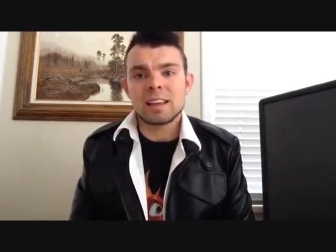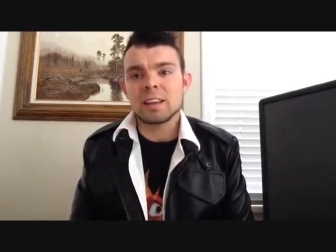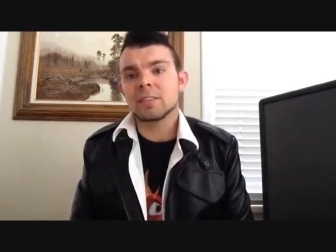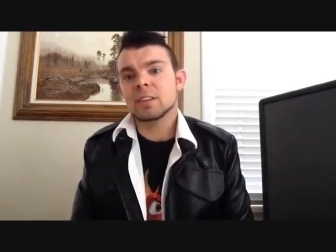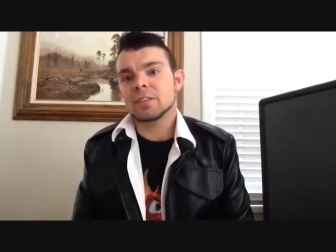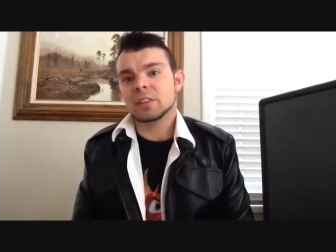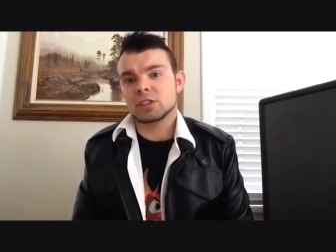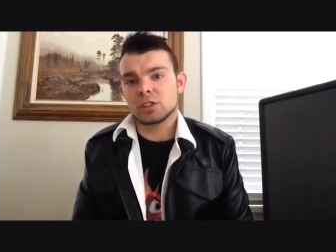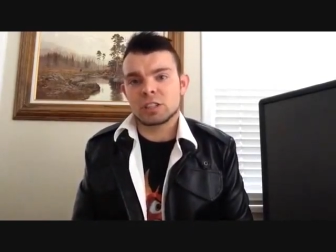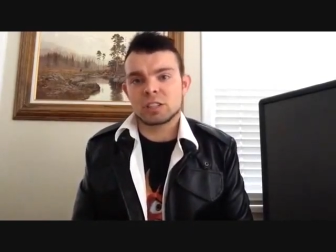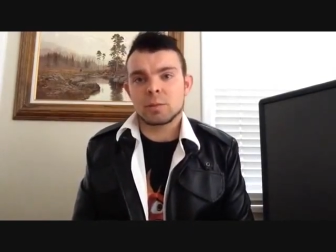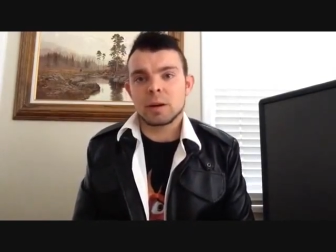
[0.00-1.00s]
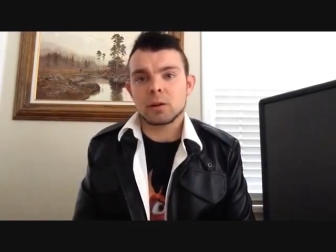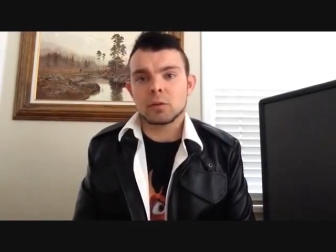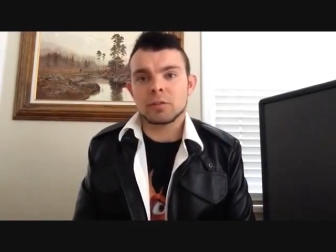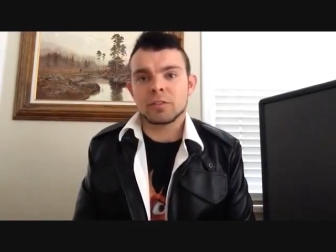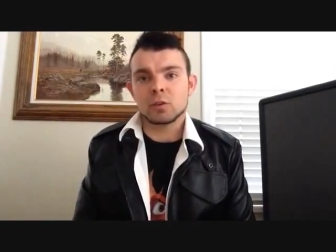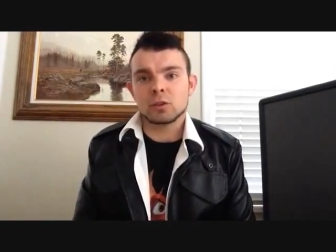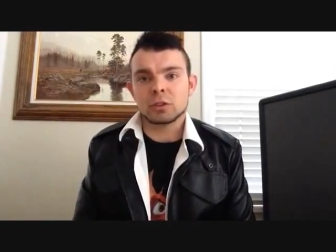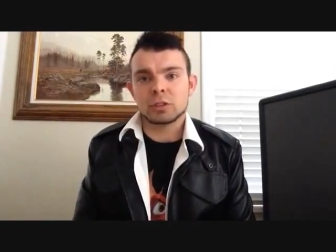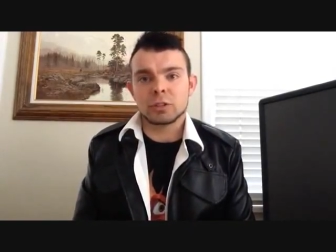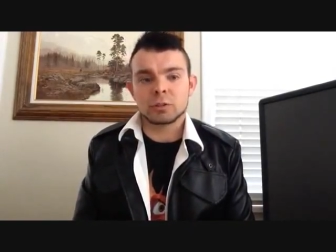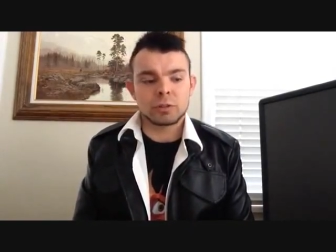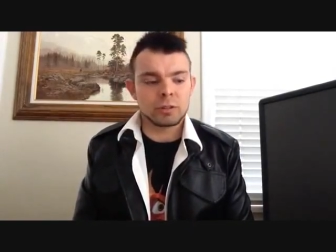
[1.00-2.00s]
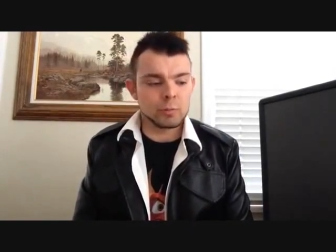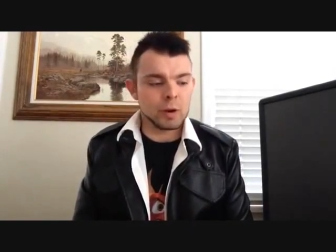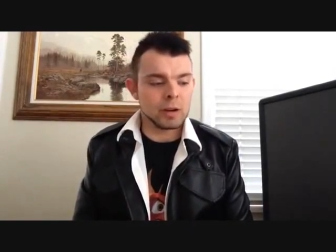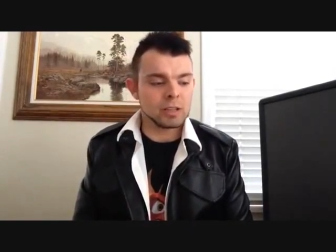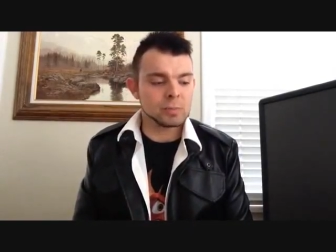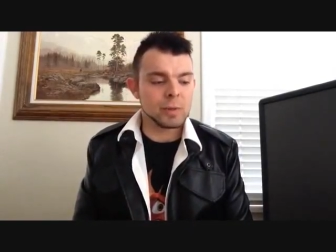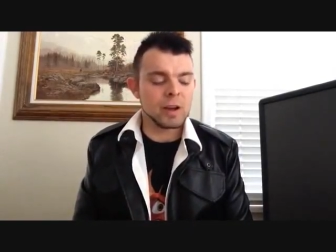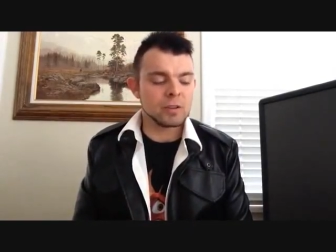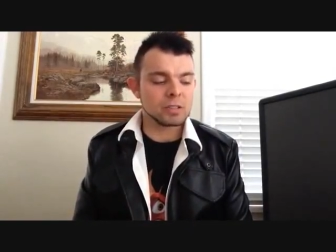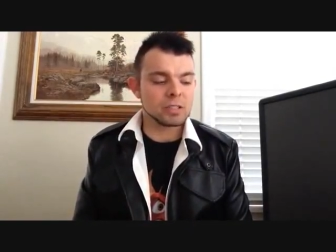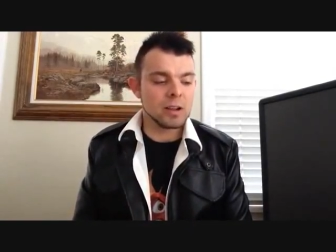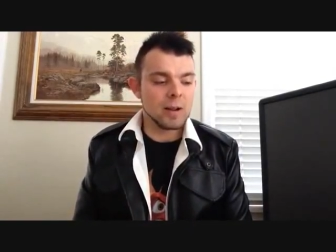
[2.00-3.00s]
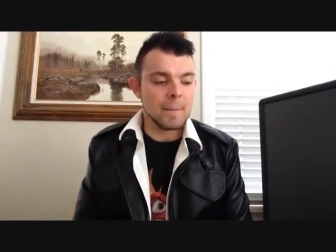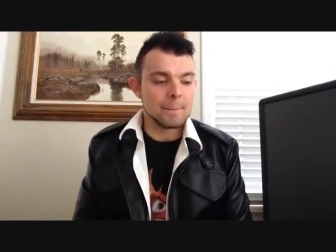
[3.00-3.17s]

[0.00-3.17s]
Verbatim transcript: even if it's just to my own future children or my spouse.